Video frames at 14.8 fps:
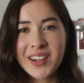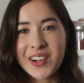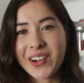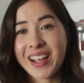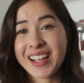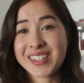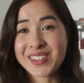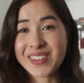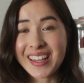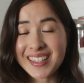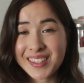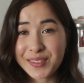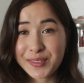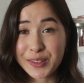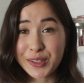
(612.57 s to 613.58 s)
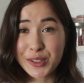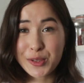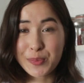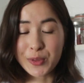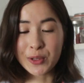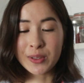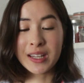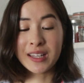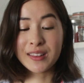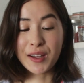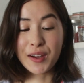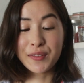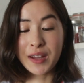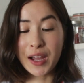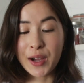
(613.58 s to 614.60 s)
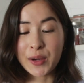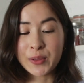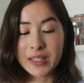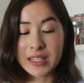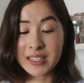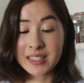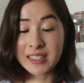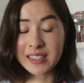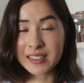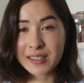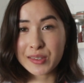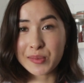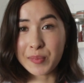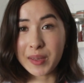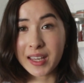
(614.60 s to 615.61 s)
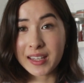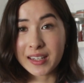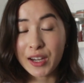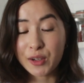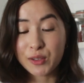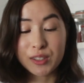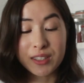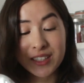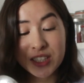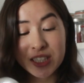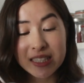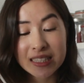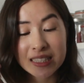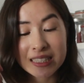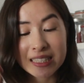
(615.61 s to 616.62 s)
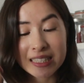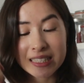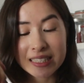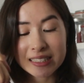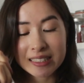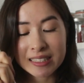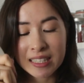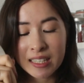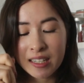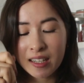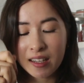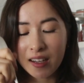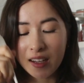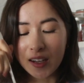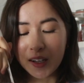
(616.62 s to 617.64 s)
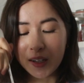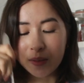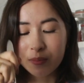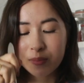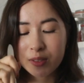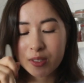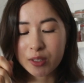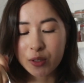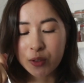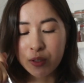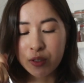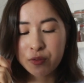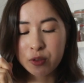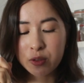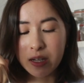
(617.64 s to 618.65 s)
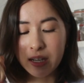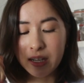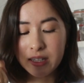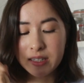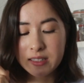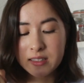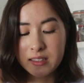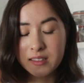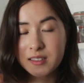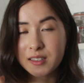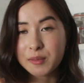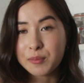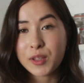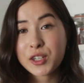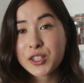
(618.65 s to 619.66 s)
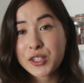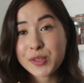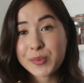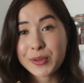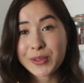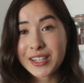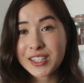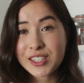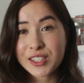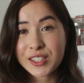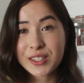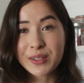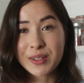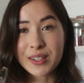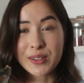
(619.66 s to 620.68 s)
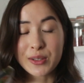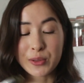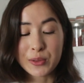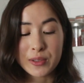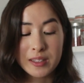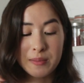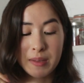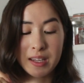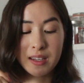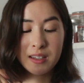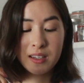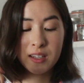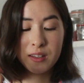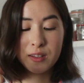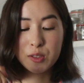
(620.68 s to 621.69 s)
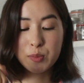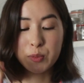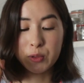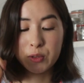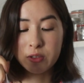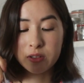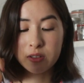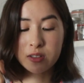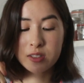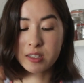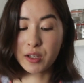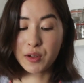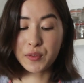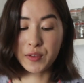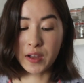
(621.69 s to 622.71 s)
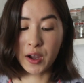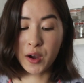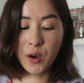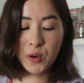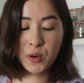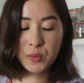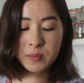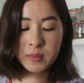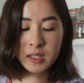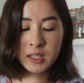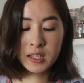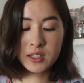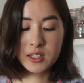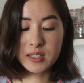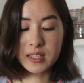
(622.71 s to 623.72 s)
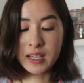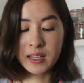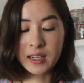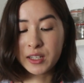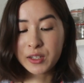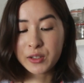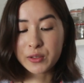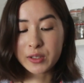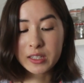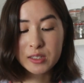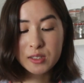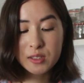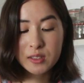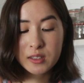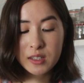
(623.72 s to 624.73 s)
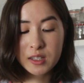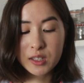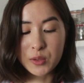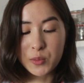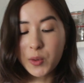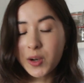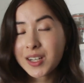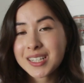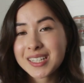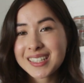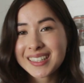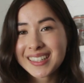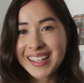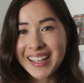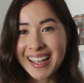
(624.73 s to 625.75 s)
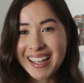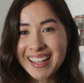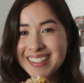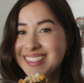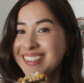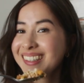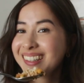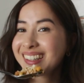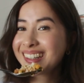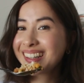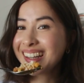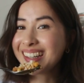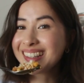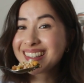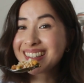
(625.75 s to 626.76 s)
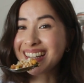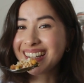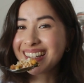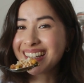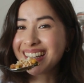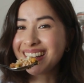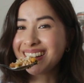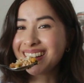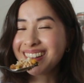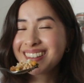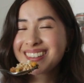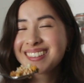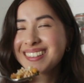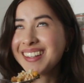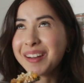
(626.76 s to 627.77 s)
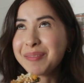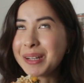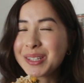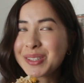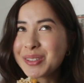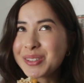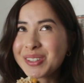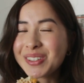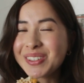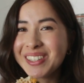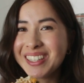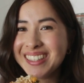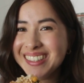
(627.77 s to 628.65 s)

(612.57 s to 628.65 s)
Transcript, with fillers: Okay, so that's the finished bowl. I love how easy it is to make and how delicious it is. Um, so if you guys need some lunch inspiration, you can totally make this bowl yourself at home. Just add any ingredients you want and it's done in 10 minutes or so.